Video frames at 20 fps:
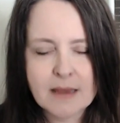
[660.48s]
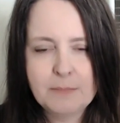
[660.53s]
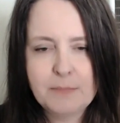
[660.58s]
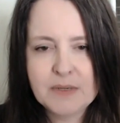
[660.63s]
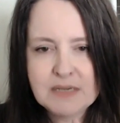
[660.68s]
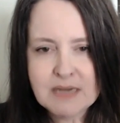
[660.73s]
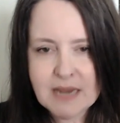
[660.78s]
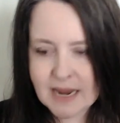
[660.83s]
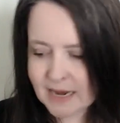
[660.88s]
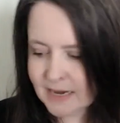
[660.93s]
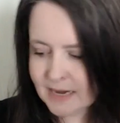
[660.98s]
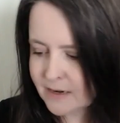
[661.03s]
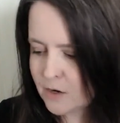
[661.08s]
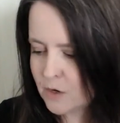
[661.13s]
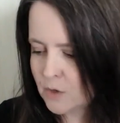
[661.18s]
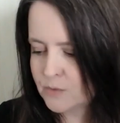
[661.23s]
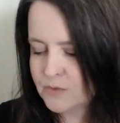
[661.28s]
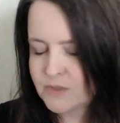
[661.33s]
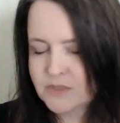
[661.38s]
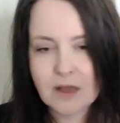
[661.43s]
and
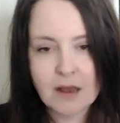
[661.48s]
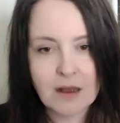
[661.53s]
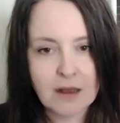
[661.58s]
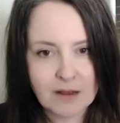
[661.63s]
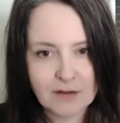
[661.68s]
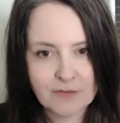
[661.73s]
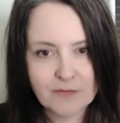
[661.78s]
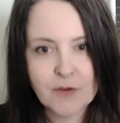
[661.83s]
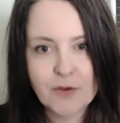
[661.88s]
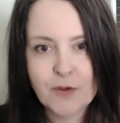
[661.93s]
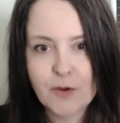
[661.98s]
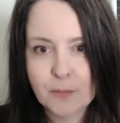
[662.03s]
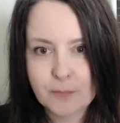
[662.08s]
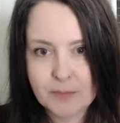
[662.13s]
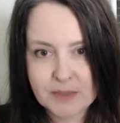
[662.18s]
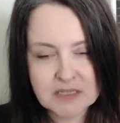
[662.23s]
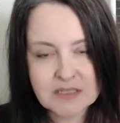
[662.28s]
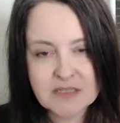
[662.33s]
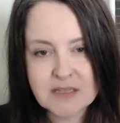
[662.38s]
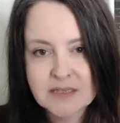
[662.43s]
potatoes of your
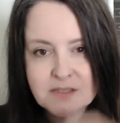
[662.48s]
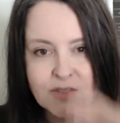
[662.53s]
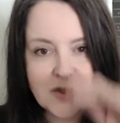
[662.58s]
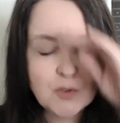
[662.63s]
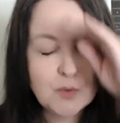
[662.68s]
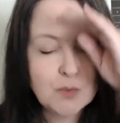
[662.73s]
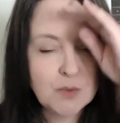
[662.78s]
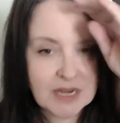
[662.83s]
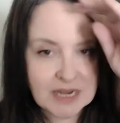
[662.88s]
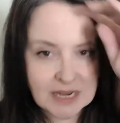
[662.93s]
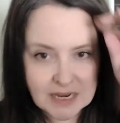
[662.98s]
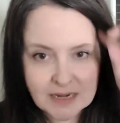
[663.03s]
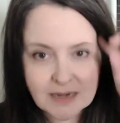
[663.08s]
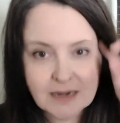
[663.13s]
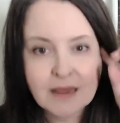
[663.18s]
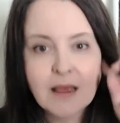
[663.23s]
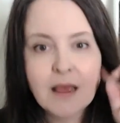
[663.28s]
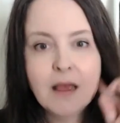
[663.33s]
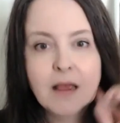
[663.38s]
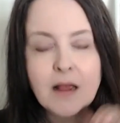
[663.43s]
business. You
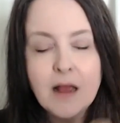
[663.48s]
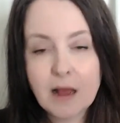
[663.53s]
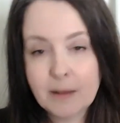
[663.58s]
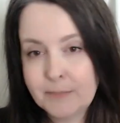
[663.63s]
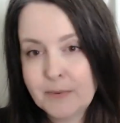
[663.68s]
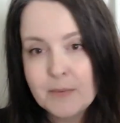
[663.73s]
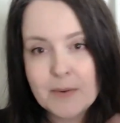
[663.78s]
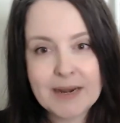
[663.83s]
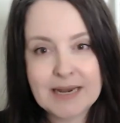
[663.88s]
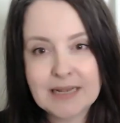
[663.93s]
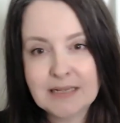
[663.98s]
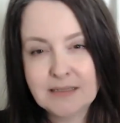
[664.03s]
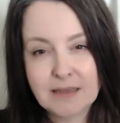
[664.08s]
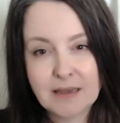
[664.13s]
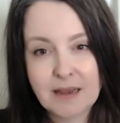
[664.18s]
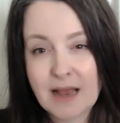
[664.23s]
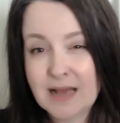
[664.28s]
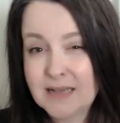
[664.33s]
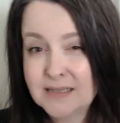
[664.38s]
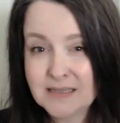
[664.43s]
need copywriting
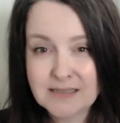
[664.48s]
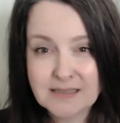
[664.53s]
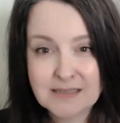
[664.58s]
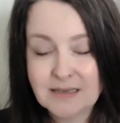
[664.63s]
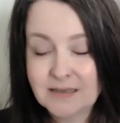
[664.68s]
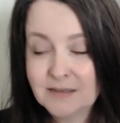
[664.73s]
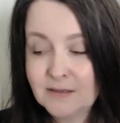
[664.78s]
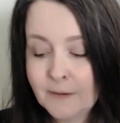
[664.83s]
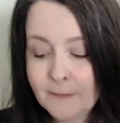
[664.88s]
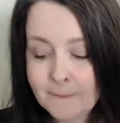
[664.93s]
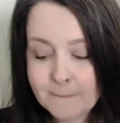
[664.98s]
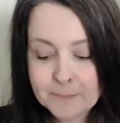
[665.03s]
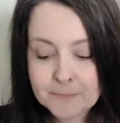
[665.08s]
as a skill.